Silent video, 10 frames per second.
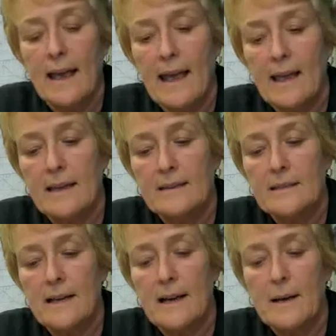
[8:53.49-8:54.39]

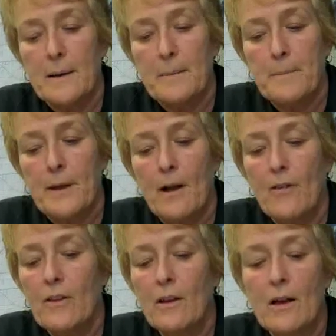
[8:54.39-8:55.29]
And but all
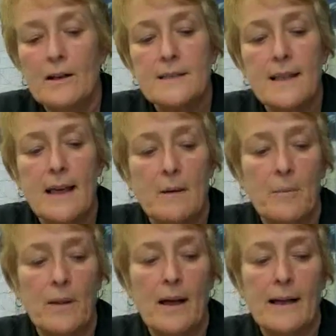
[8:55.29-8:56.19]
the laws that
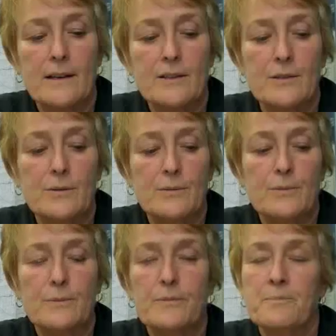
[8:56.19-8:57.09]
apply to